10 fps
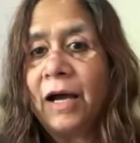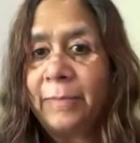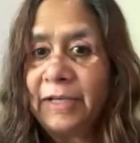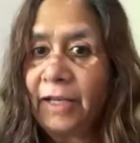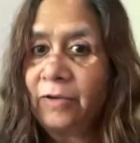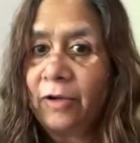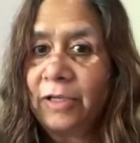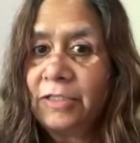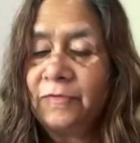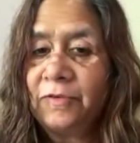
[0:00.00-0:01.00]
I'm a
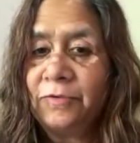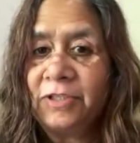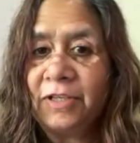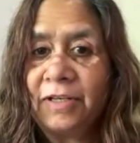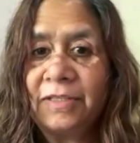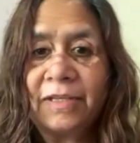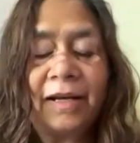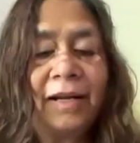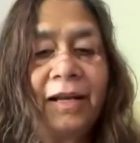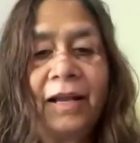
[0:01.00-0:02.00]
technology futurist,
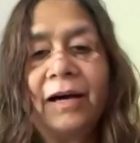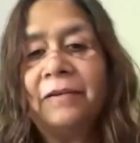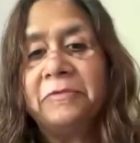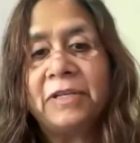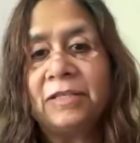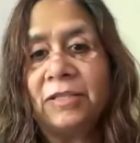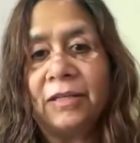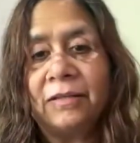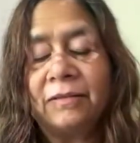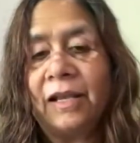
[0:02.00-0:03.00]
and I love
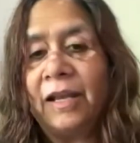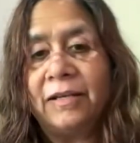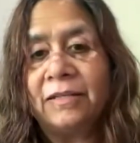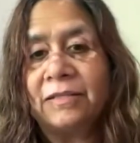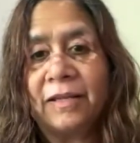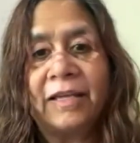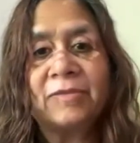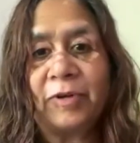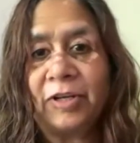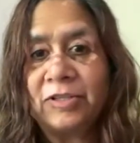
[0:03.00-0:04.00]
teaching the latest
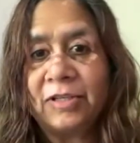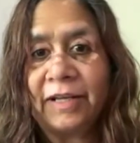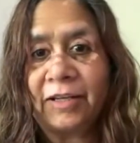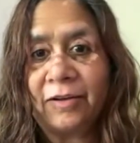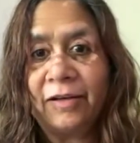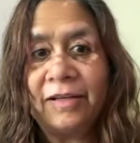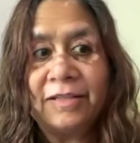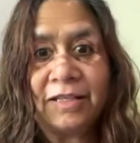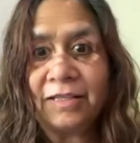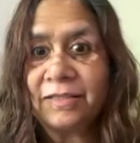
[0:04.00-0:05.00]
exponential
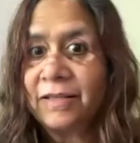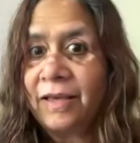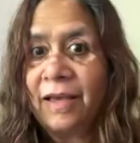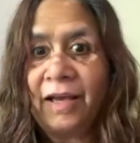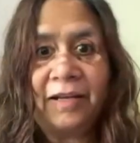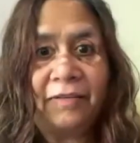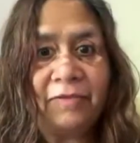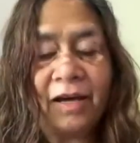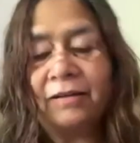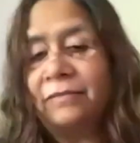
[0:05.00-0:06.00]
technologies. And I've
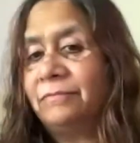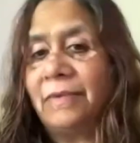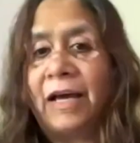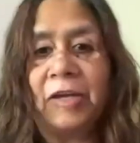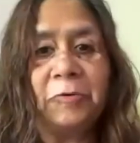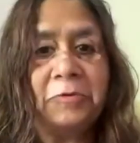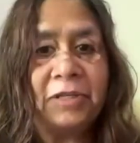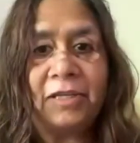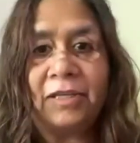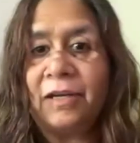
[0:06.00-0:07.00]
done
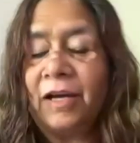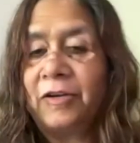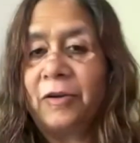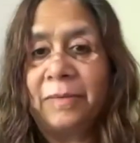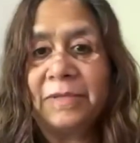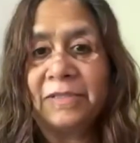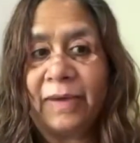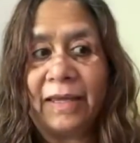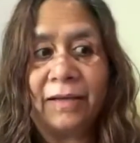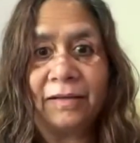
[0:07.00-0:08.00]
IoT, autonomous
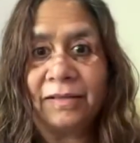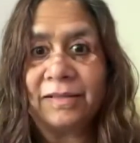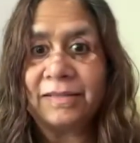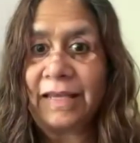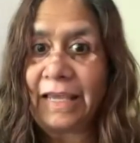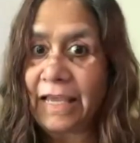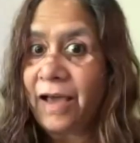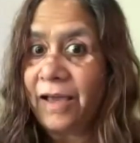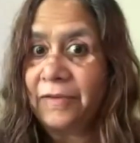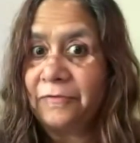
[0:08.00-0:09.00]
vehicles,
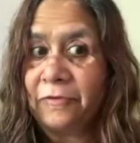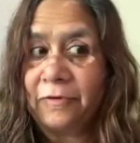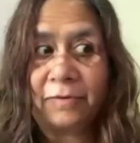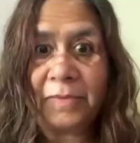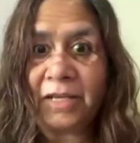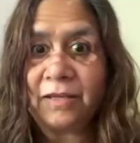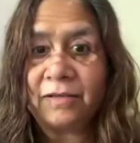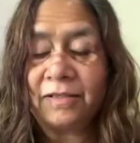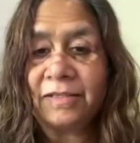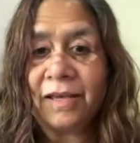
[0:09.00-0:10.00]
AI for many
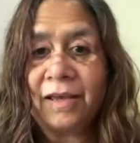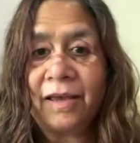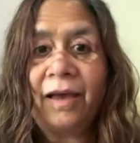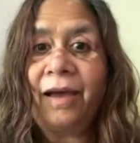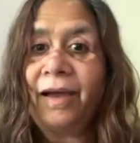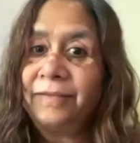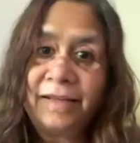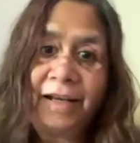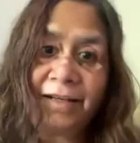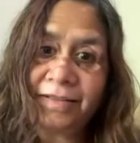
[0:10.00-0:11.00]
years. And
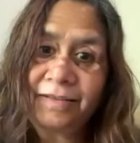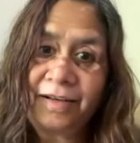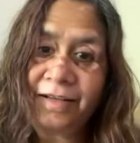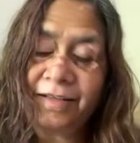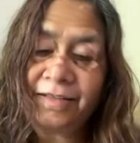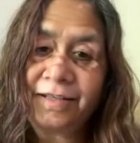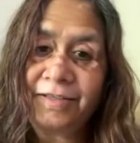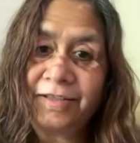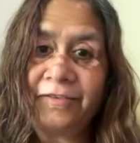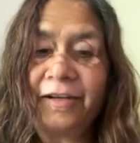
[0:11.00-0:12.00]
the latest, greatest
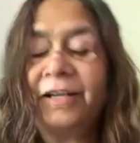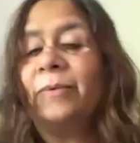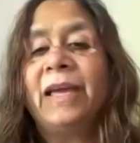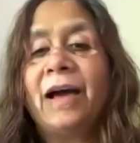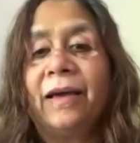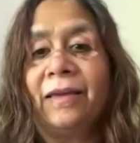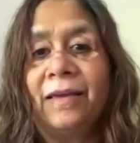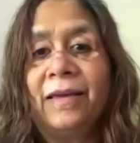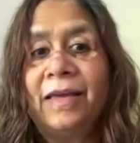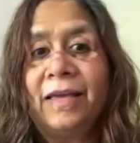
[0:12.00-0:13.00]
in generative AI
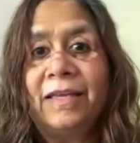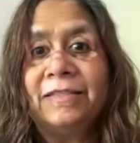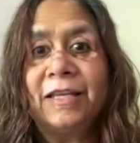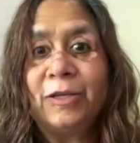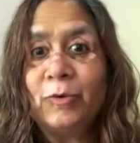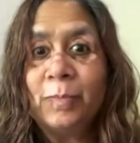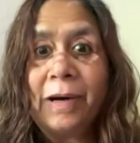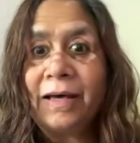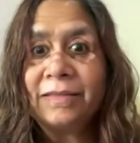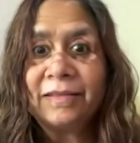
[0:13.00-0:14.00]
is the new
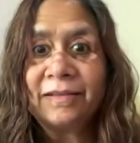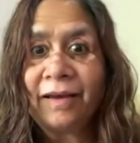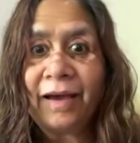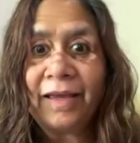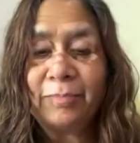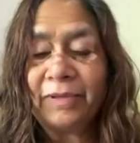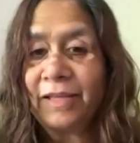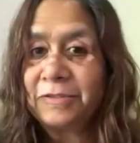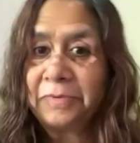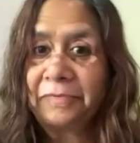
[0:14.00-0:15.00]
buzz and hype.
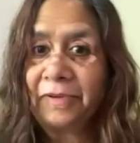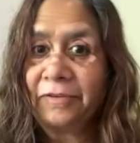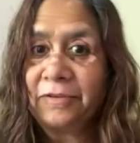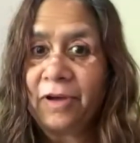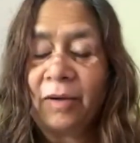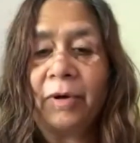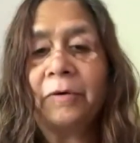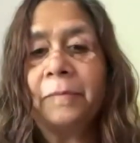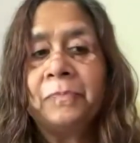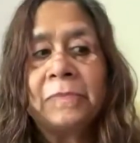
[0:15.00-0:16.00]
And that's what we're going to talk
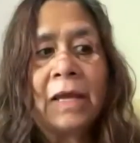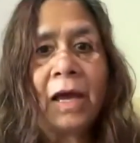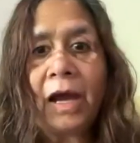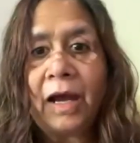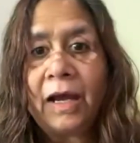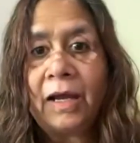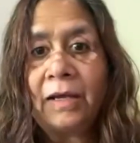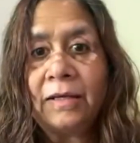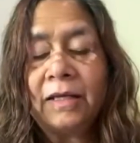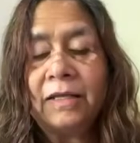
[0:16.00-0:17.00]
about.
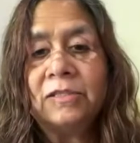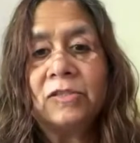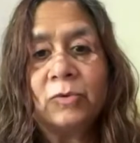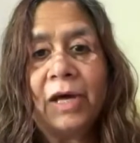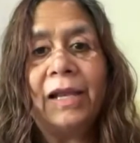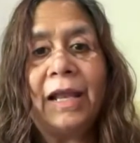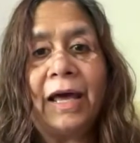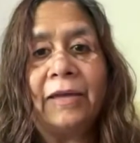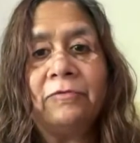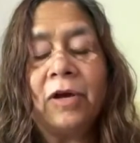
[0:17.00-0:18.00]
And in Sudha
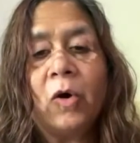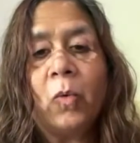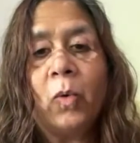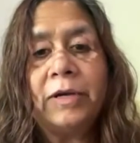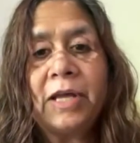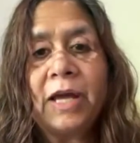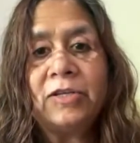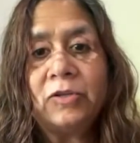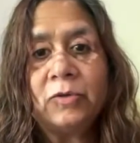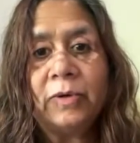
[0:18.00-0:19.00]
Live, what I
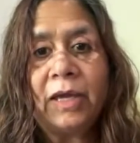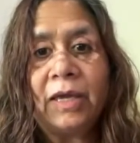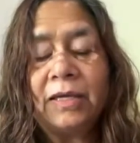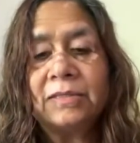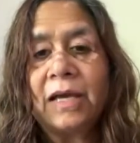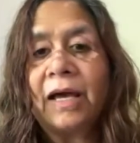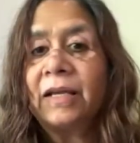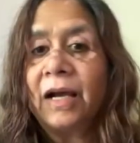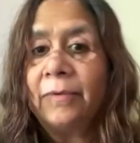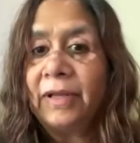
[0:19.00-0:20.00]
do is I
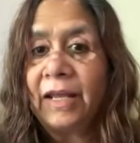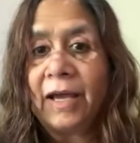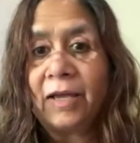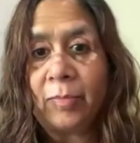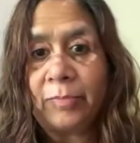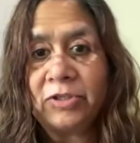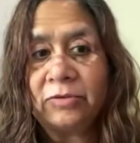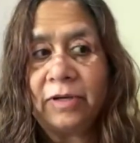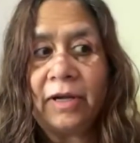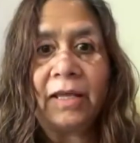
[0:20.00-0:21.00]
cover AI
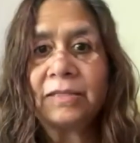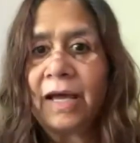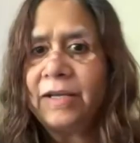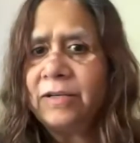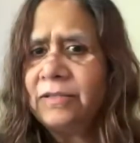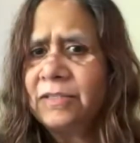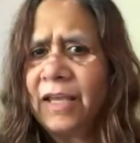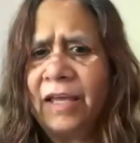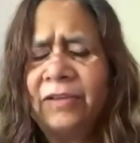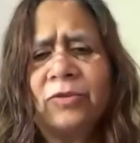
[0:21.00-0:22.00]
opportunities. I
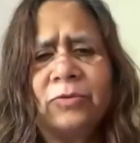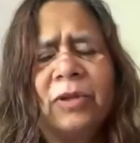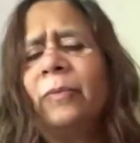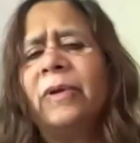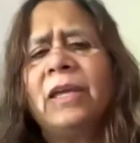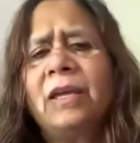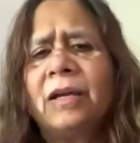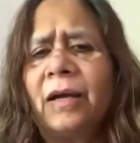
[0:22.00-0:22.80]
scan through the week,